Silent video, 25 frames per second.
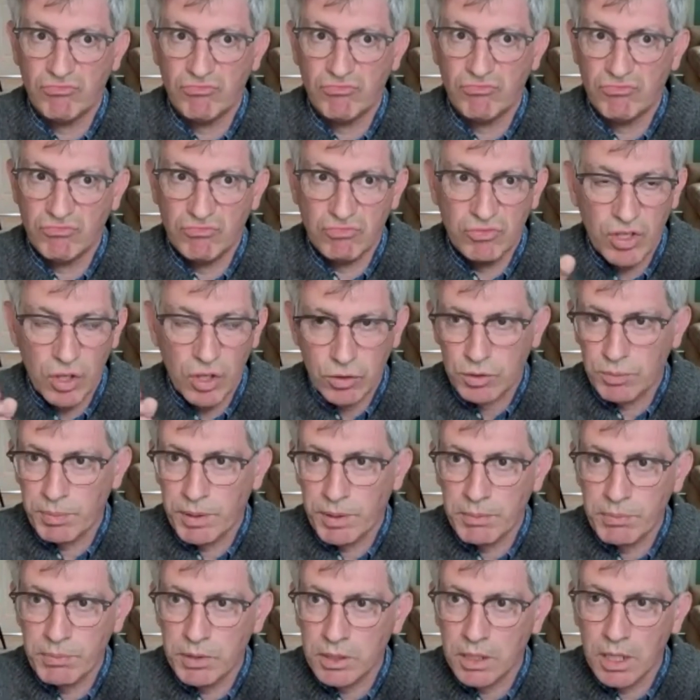those
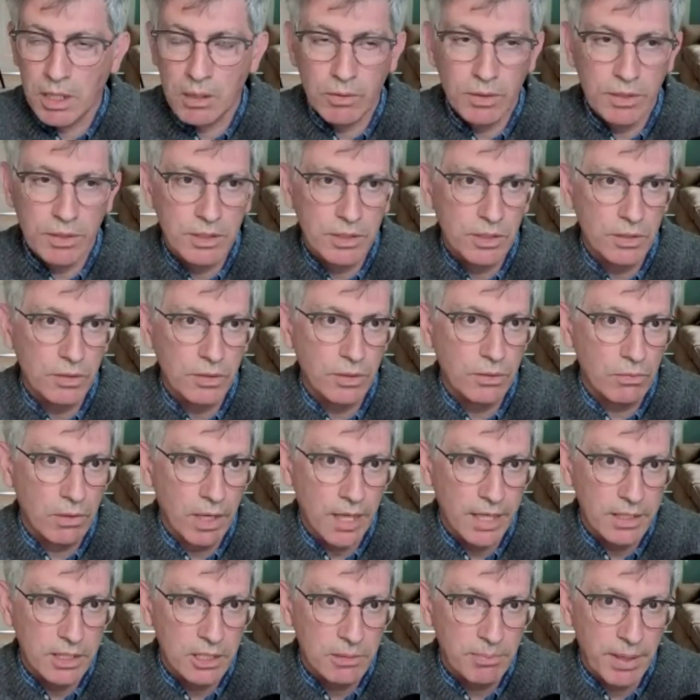people go into the
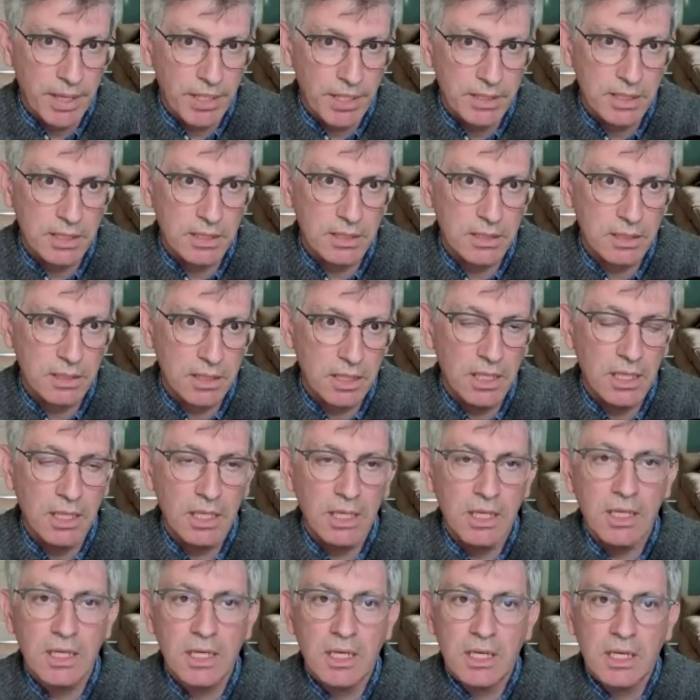right spaces,
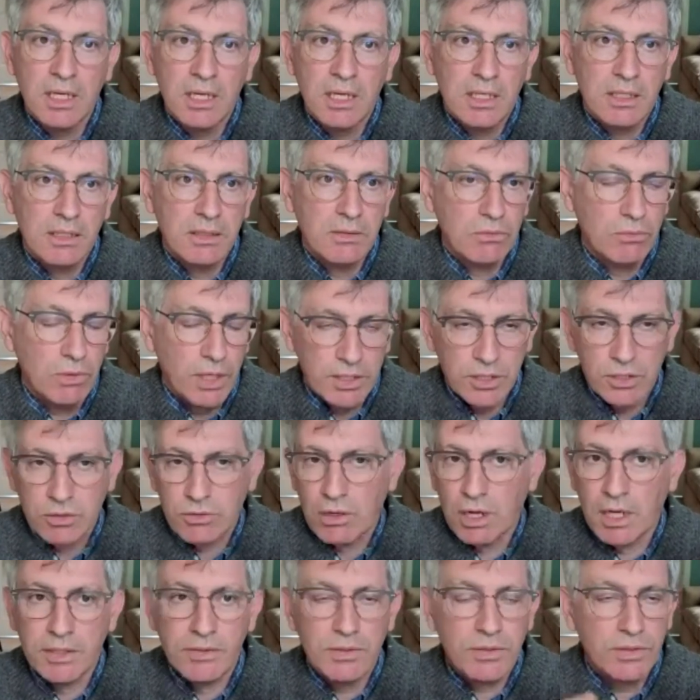
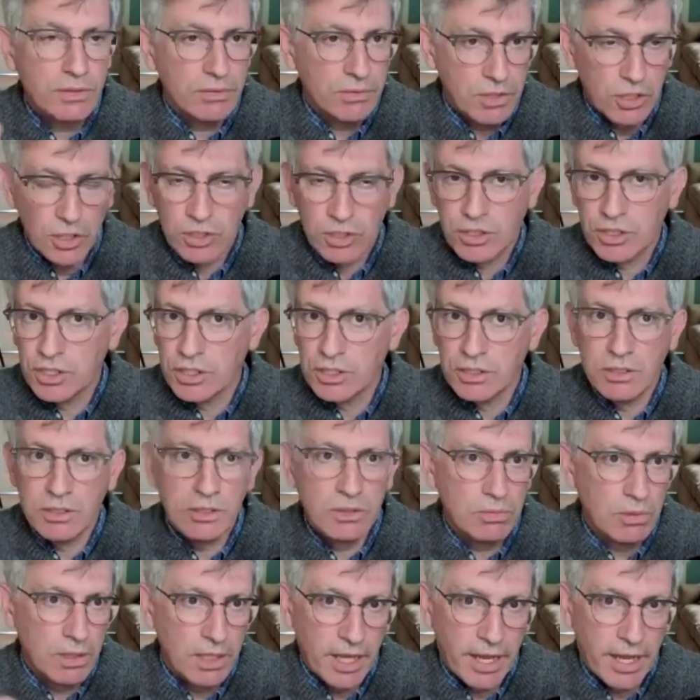restaurants,
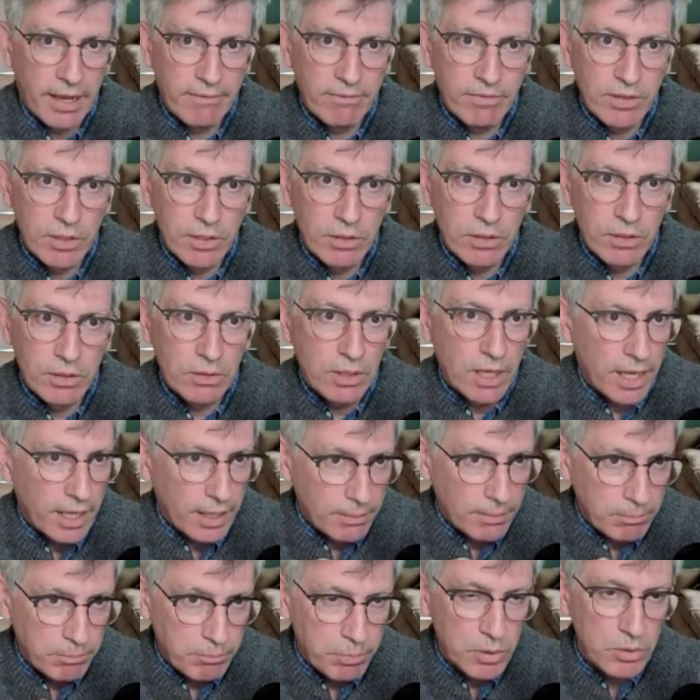churches, what have you,
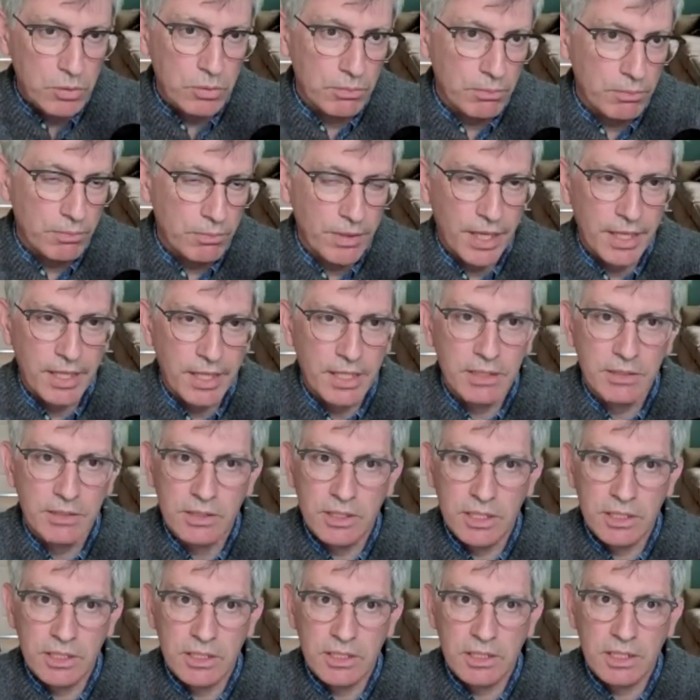and boom, they can
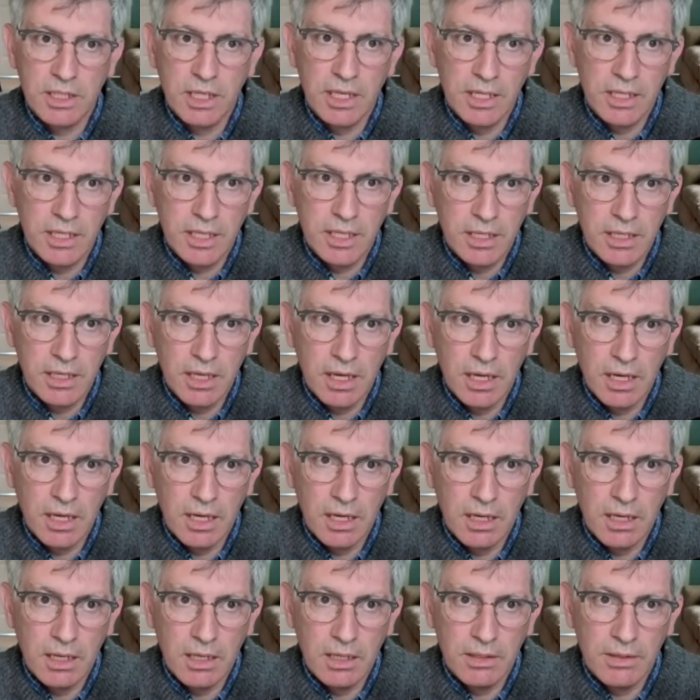just
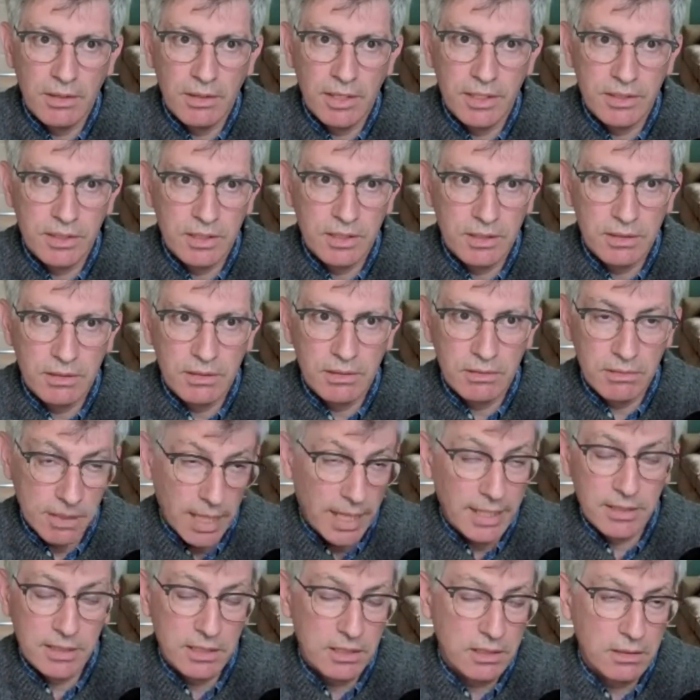that's
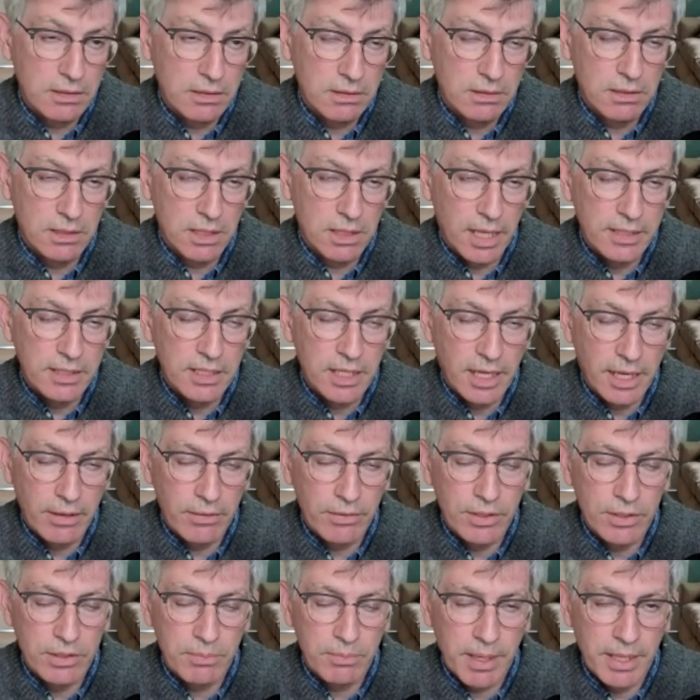how
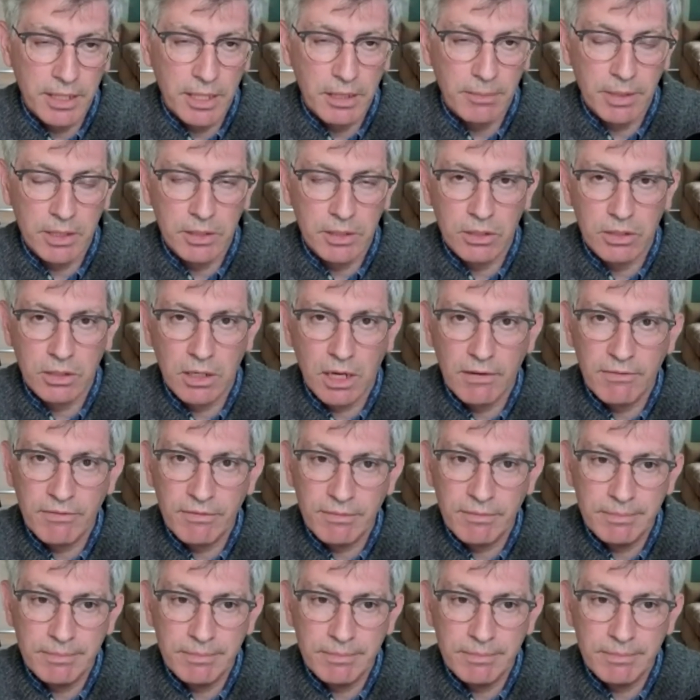this pandemic took off.